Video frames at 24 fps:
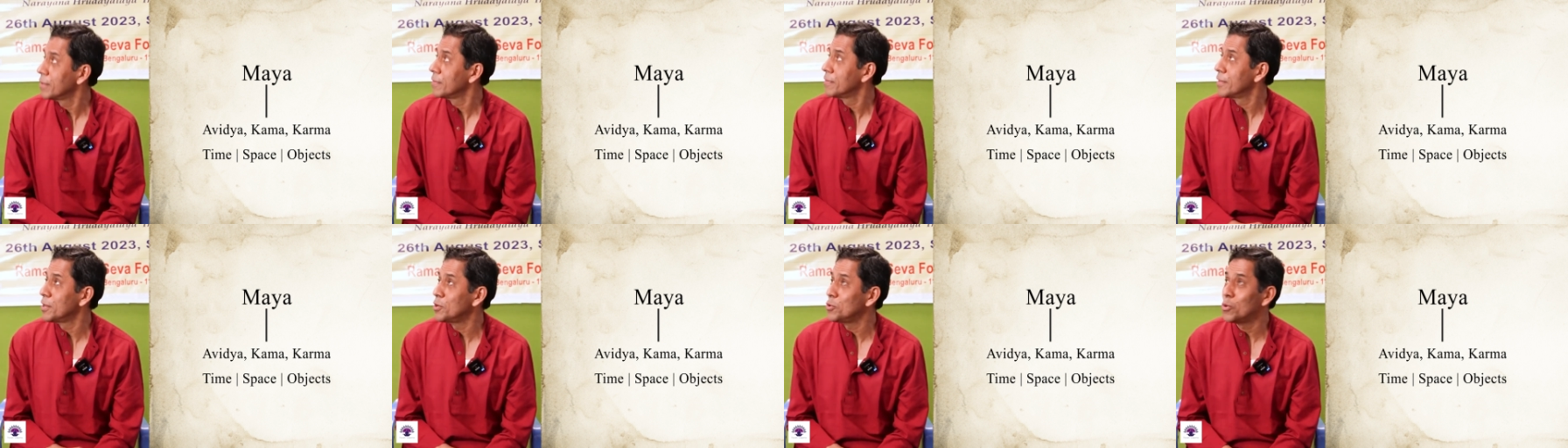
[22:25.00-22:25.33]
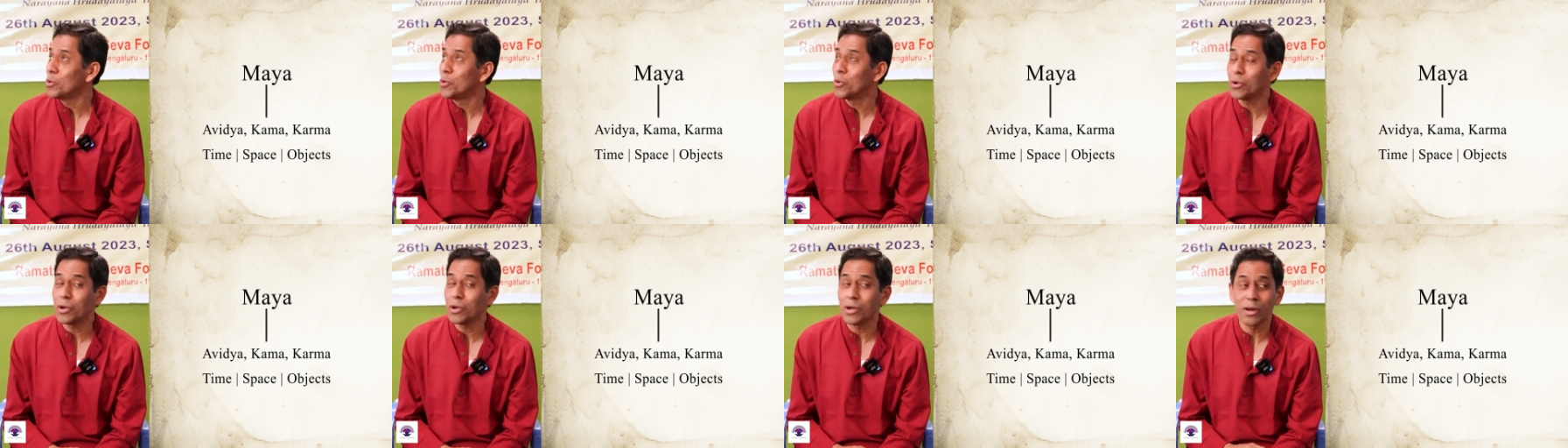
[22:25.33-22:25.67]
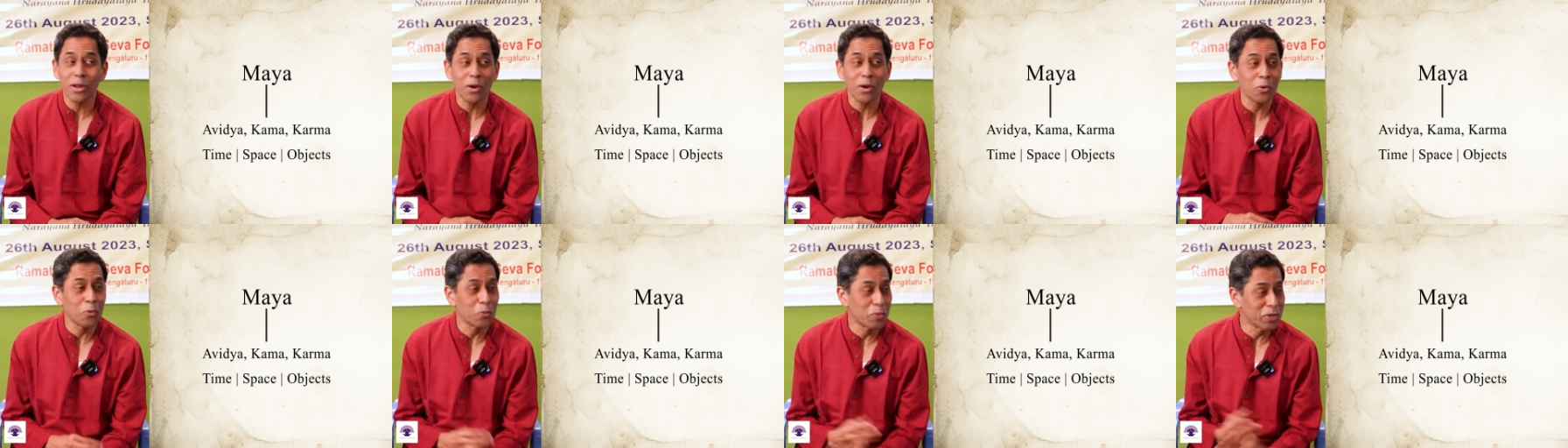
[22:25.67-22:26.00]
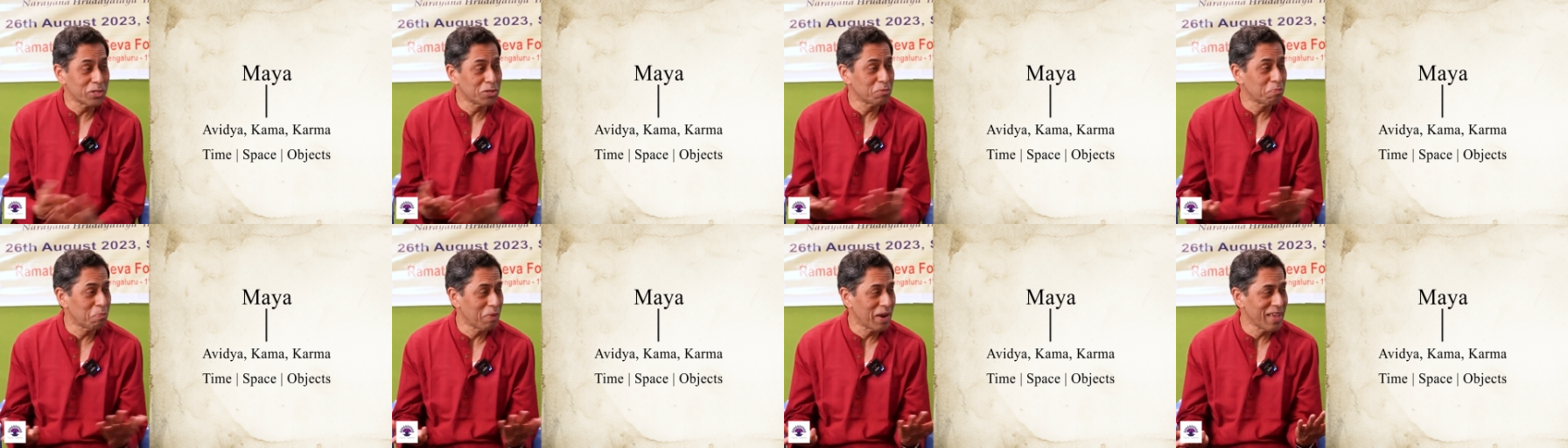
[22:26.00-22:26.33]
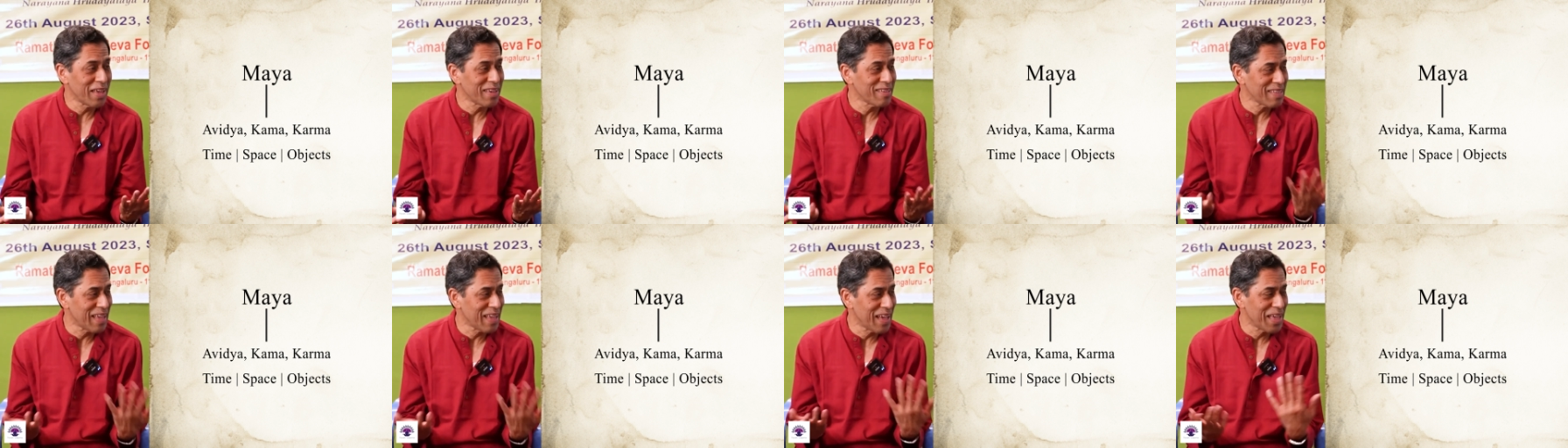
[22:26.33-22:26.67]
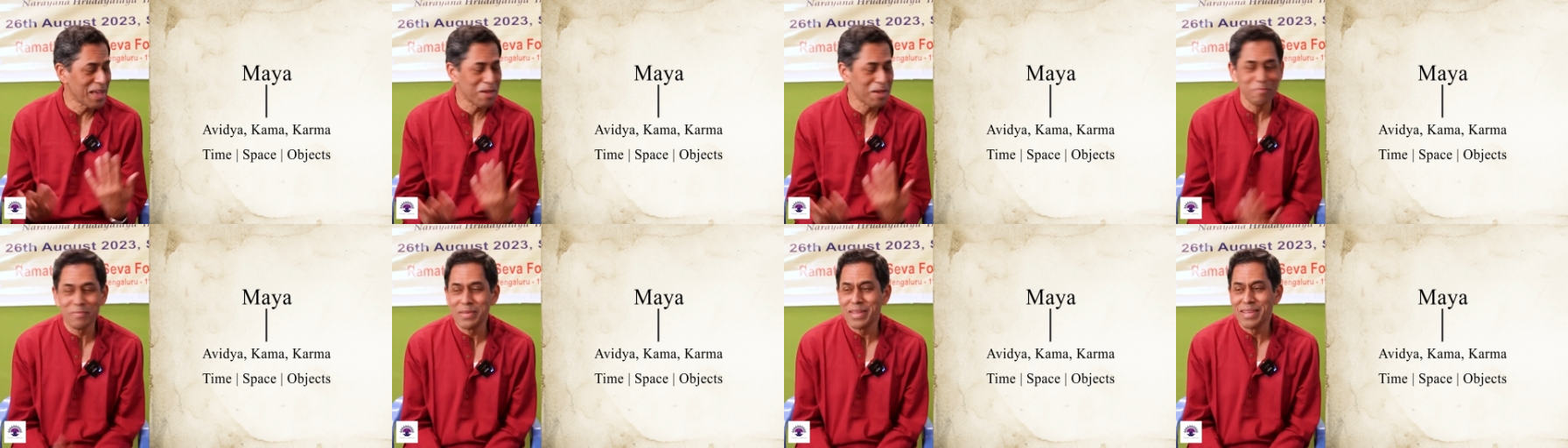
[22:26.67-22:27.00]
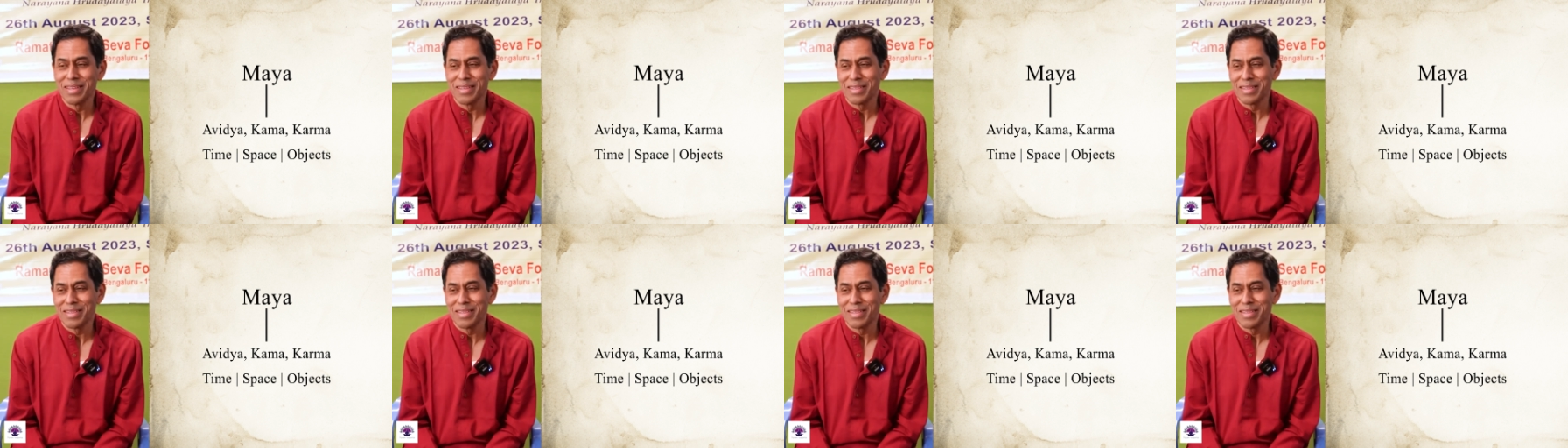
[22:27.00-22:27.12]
Then you look around, which place I am.